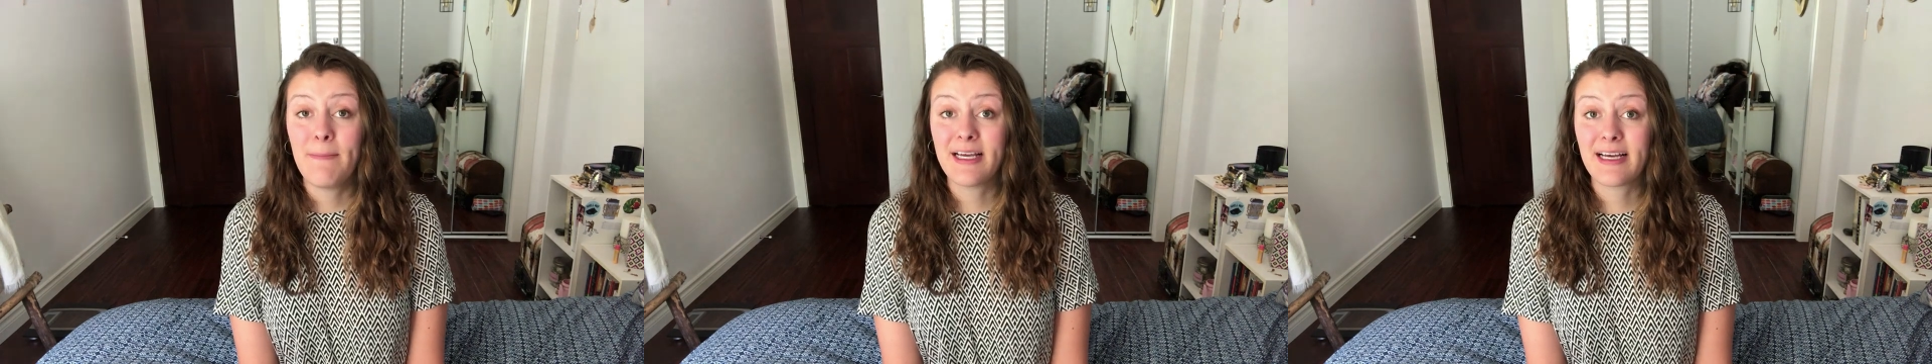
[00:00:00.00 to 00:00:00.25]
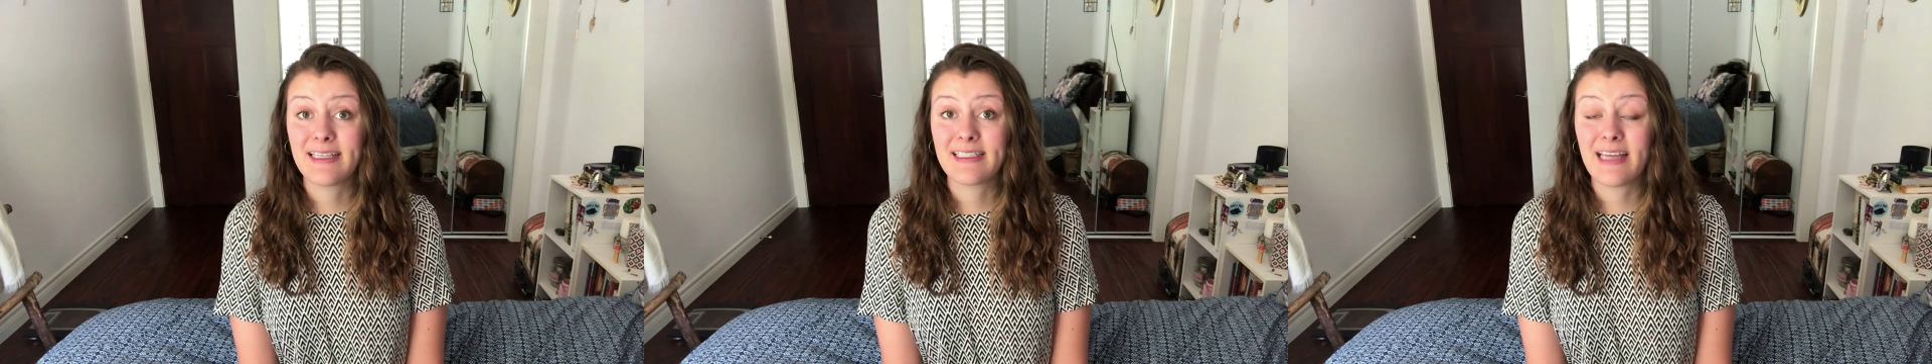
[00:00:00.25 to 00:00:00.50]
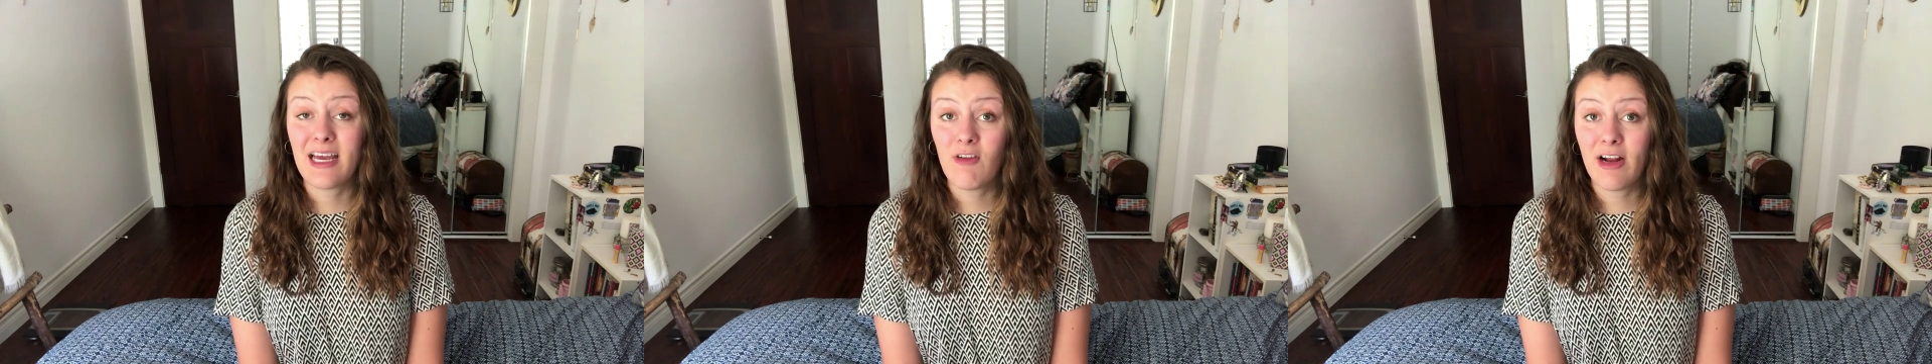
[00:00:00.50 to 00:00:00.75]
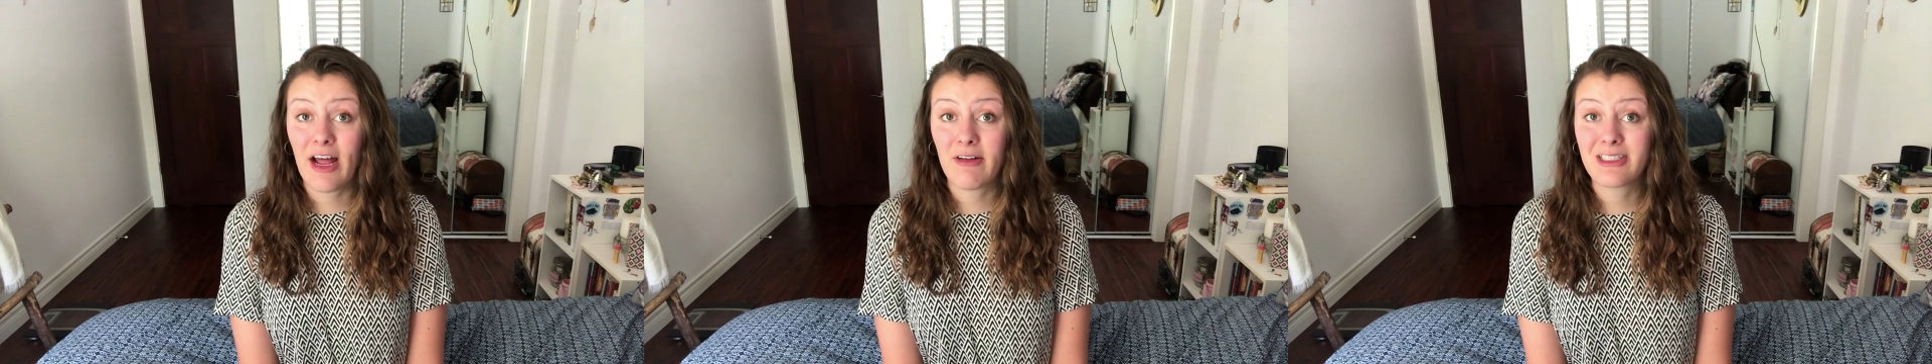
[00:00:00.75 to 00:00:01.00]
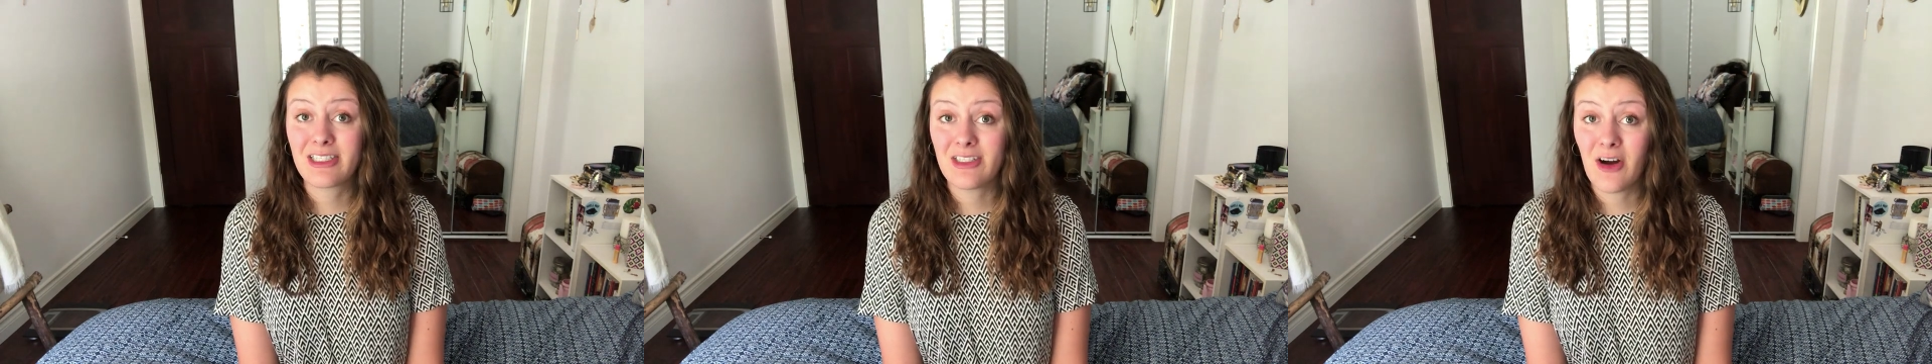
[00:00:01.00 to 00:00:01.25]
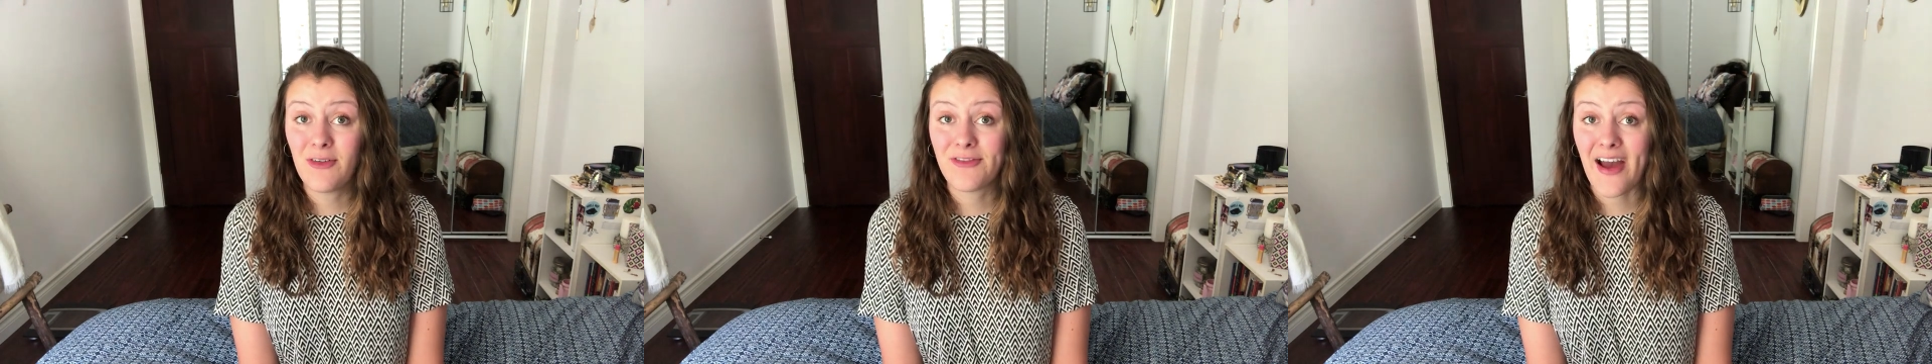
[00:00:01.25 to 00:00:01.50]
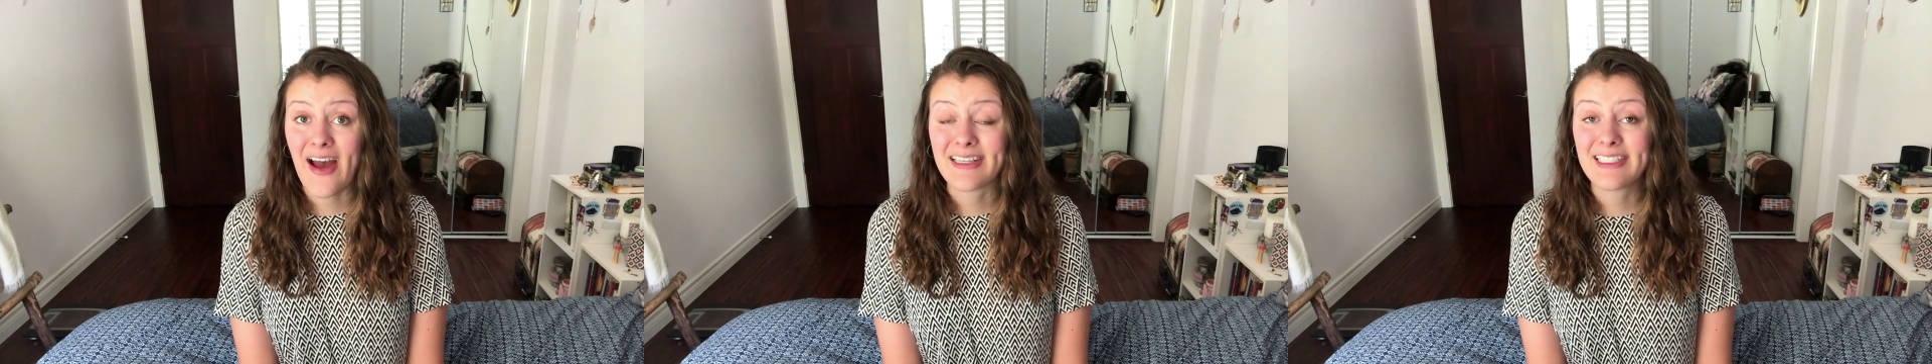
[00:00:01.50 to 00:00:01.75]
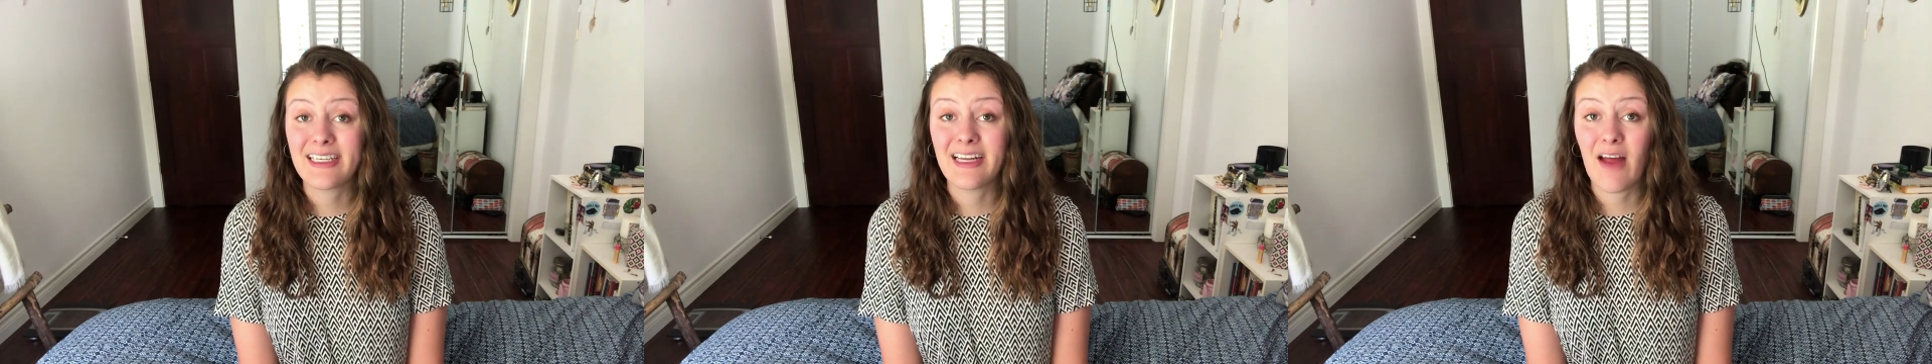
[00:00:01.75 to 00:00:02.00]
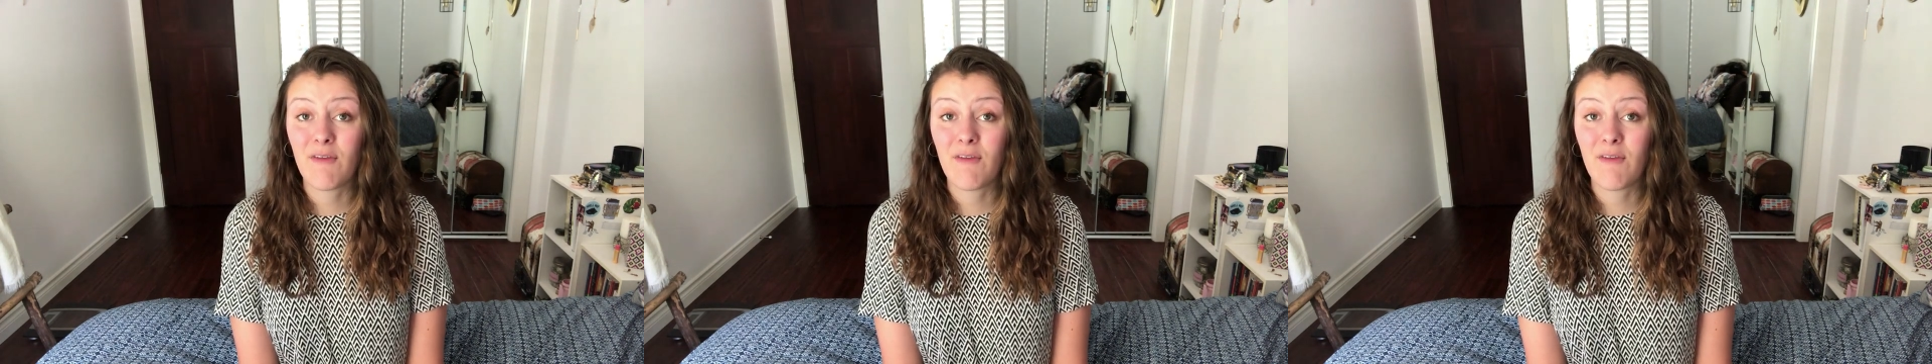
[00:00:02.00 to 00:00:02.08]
because they run out so fast and